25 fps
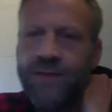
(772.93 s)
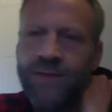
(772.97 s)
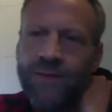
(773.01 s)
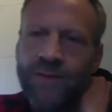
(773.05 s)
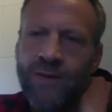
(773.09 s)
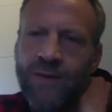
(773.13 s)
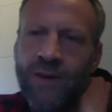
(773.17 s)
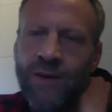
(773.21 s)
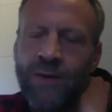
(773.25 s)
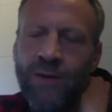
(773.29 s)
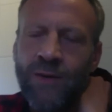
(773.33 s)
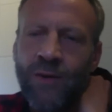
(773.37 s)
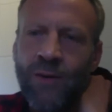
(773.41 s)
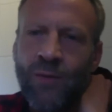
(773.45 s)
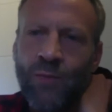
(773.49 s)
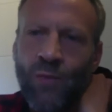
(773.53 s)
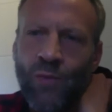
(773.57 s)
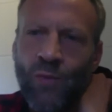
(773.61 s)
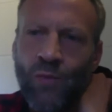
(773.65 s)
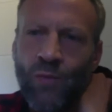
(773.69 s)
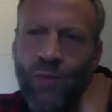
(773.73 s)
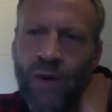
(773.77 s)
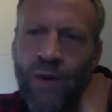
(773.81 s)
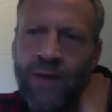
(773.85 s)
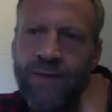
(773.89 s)

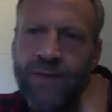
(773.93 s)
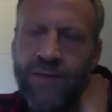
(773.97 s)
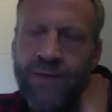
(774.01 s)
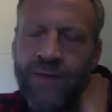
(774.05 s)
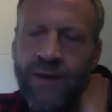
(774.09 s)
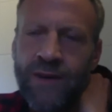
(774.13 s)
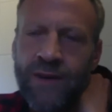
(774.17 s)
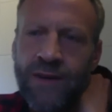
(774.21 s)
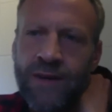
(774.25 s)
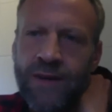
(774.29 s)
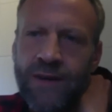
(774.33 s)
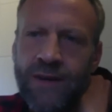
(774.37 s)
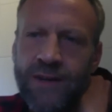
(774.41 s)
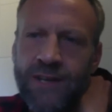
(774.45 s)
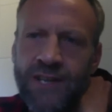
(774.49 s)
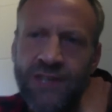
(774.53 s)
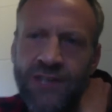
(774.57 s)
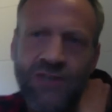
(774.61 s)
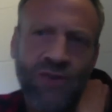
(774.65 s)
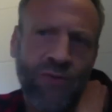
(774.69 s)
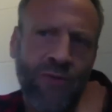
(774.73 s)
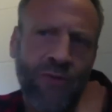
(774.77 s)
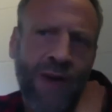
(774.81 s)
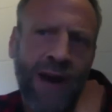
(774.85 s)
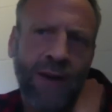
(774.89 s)
your
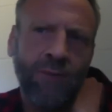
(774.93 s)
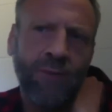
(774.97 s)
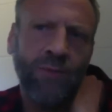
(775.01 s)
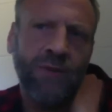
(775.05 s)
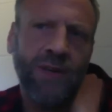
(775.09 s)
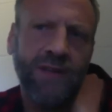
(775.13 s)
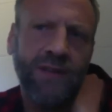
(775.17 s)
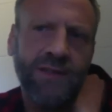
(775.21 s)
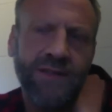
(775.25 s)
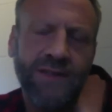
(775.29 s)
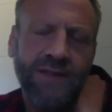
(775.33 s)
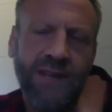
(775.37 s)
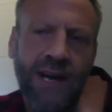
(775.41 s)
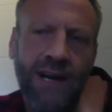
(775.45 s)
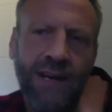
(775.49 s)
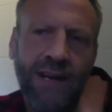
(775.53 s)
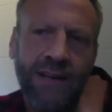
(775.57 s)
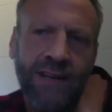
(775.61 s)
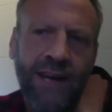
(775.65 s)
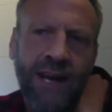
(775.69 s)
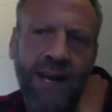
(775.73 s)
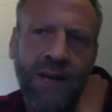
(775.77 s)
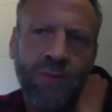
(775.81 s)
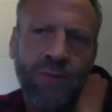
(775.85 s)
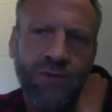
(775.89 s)
surroundings that
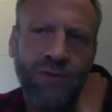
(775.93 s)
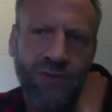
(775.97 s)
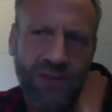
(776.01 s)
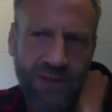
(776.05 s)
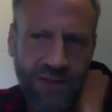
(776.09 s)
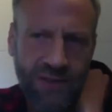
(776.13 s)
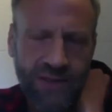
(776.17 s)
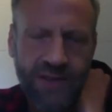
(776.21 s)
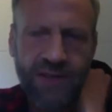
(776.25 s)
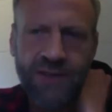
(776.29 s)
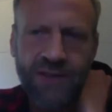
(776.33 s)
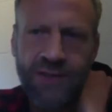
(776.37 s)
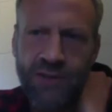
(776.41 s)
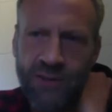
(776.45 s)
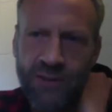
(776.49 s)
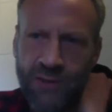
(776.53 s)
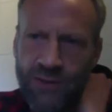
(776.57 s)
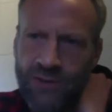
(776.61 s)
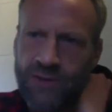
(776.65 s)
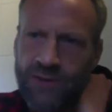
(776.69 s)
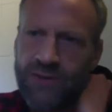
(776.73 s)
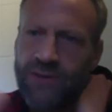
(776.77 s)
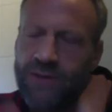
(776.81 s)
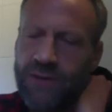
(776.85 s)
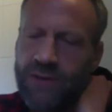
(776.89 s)
enables you to
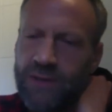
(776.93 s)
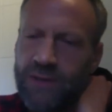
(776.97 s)
just